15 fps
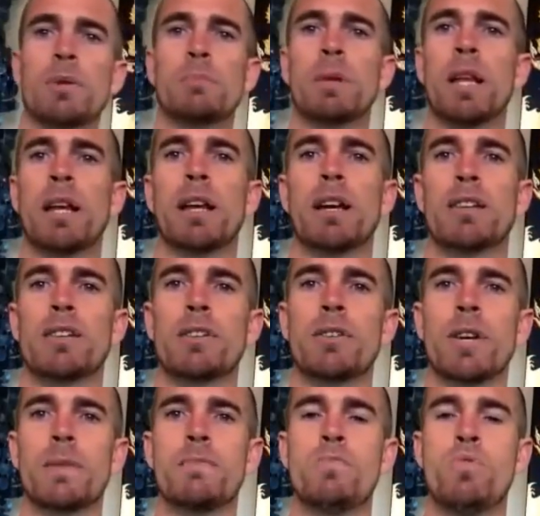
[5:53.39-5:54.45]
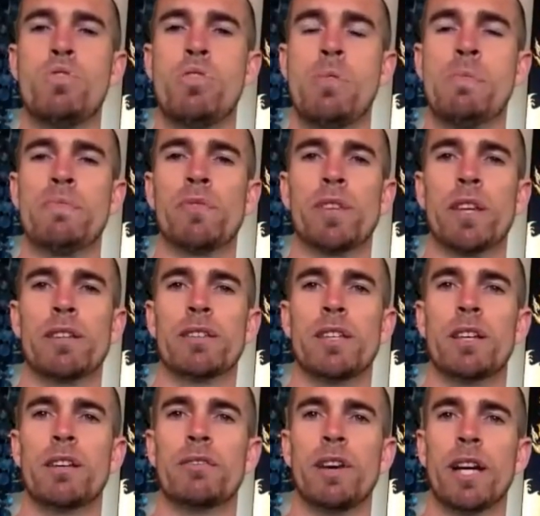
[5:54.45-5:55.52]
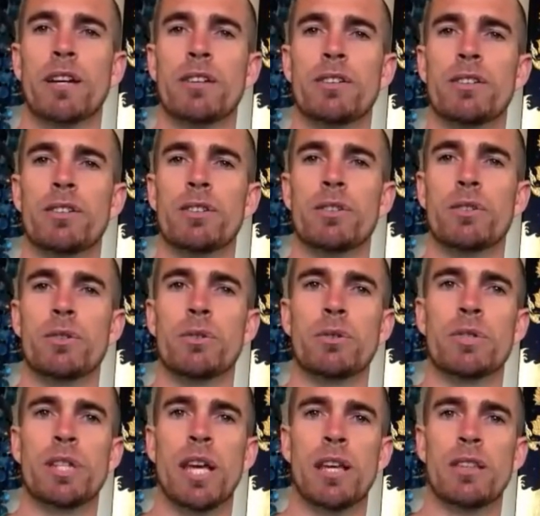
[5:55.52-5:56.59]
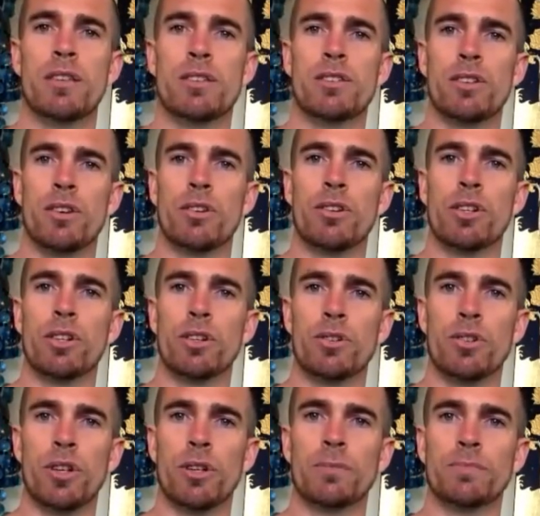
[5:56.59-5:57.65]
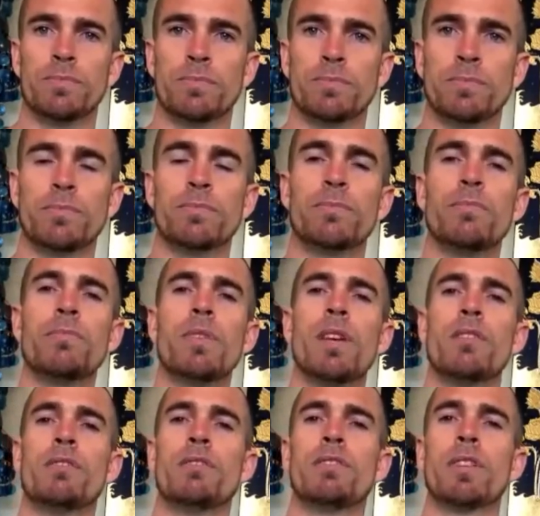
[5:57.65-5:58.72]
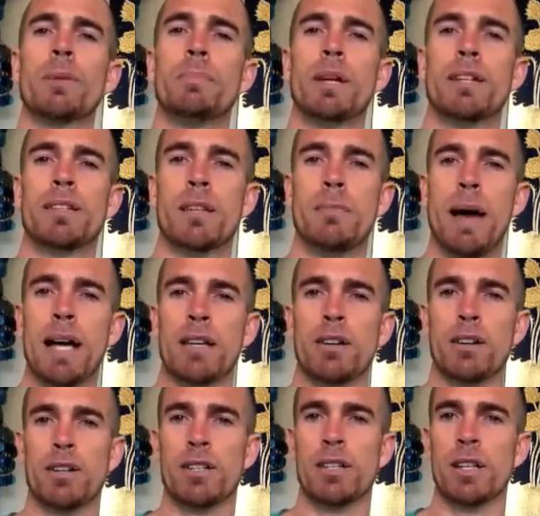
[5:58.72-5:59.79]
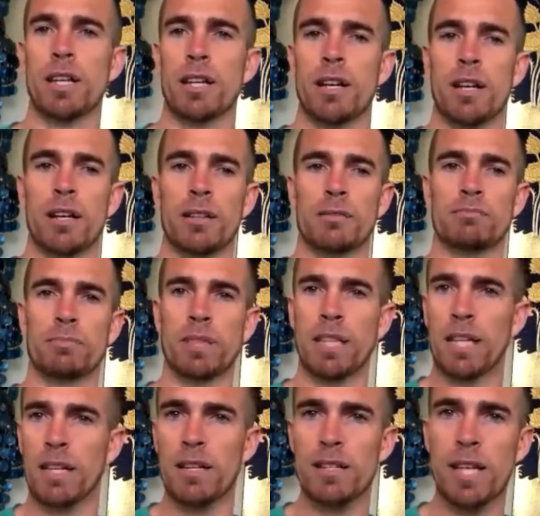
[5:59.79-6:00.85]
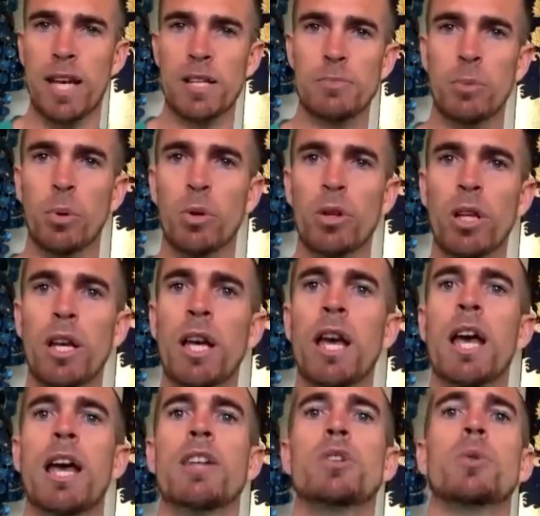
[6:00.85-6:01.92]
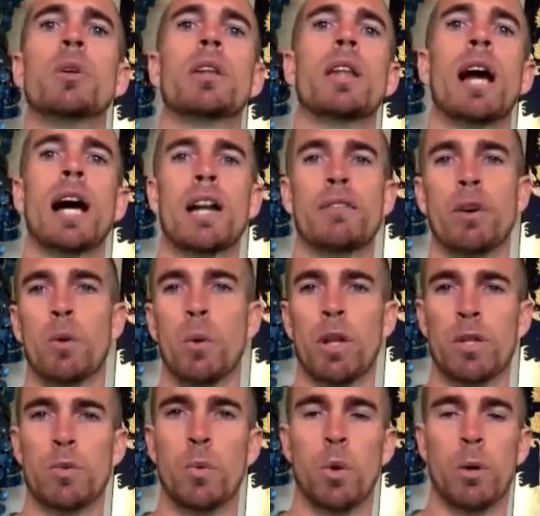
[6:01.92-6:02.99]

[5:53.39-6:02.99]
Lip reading: was planning on doing is seeing if I can take this starter culture, flip it into the backyard into like a kiddie size pool, and do a lot of it while it's